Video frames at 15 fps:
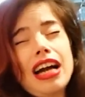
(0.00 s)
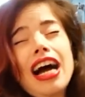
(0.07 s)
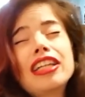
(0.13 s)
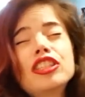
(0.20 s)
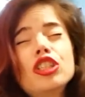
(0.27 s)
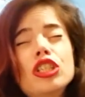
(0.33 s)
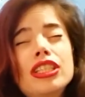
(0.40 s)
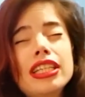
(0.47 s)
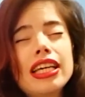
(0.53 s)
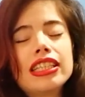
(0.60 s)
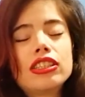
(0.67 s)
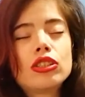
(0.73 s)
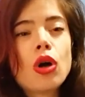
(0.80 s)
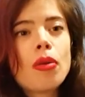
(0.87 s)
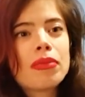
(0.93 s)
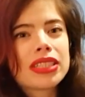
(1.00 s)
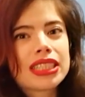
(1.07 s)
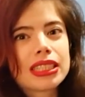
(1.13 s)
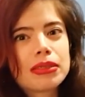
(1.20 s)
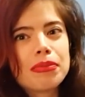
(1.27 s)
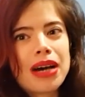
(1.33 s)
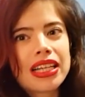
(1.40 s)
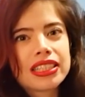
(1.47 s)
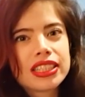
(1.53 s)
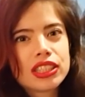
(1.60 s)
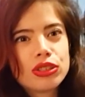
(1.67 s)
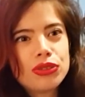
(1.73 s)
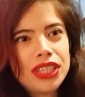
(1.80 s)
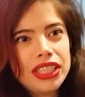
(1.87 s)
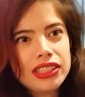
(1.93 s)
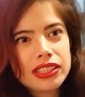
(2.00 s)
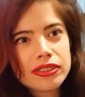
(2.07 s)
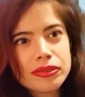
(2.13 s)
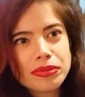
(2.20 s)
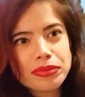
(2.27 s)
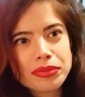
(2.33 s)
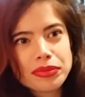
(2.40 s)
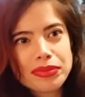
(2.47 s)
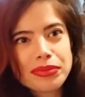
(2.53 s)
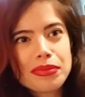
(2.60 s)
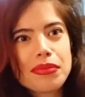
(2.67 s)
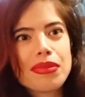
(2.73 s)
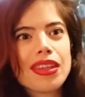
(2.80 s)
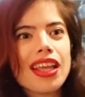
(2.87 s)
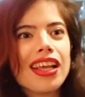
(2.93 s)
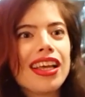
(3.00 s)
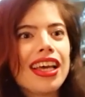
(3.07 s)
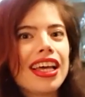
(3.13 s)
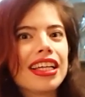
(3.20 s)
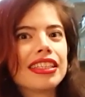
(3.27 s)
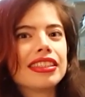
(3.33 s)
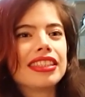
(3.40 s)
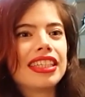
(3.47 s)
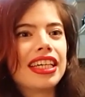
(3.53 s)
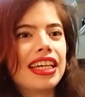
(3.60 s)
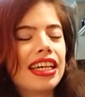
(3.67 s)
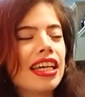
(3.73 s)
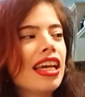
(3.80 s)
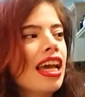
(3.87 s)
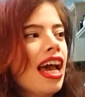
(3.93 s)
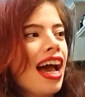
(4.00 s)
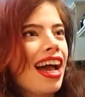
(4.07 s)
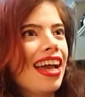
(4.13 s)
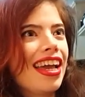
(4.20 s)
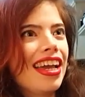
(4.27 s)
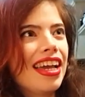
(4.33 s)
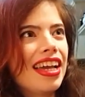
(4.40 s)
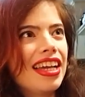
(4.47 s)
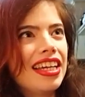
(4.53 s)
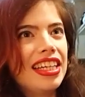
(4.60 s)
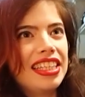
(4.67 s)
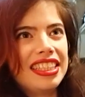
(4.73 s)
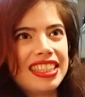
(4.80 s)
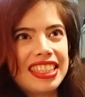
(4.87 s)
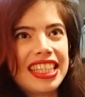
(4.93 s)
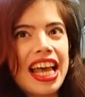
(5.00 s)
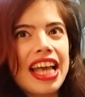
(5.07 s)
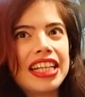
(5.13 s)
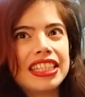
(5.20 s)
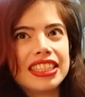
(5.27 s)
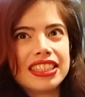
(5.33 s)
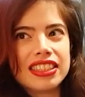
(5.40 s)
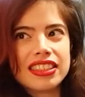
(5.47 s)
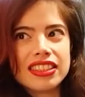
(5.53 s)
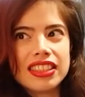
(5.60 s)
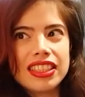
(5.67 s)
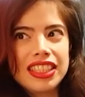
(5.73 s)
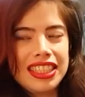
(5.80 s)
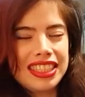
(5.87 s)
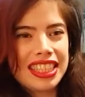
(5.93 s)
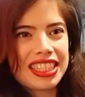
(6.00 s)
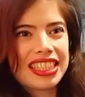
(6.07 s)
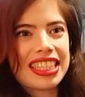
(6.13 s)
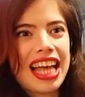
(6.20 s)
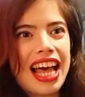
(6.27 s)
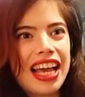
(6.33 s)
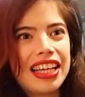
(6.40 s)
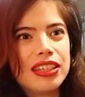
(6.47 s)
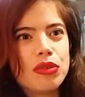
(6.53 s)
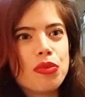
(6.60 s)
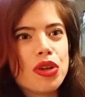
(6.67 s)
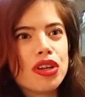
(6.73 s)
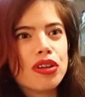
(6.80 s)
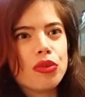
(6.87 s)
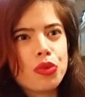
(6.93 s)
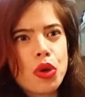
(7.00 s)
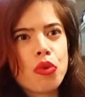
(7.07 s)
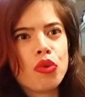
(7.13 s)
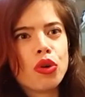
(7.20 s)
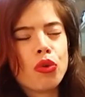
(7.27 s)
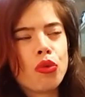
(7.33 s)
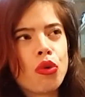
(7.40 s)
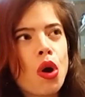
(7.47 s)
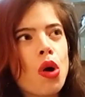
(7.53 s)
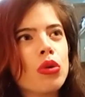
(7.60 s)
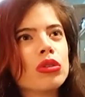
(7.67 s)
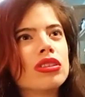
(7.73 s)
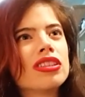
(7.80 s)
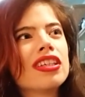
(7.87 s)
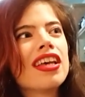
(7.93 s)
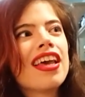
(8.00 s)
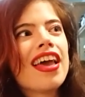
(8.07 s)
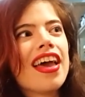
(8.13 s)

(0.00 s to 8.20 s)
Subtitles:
under the Thomas Mann Street, and it says in the sign, we wrote,